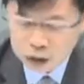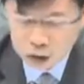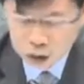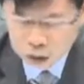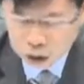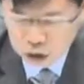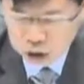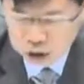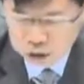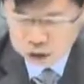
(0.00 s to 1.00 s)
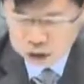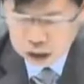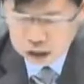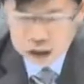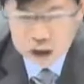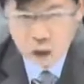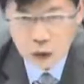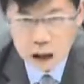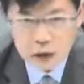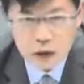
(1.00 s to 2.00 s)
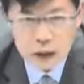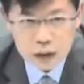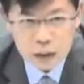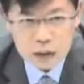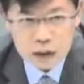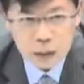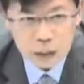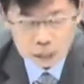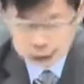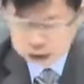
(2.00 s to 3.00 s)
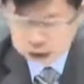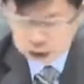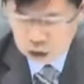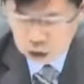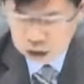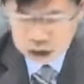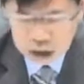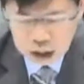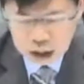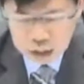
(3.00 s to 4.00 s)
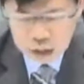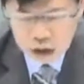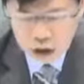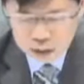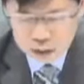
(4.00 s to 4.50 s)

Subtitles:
We have Mr. Nicholas Yang,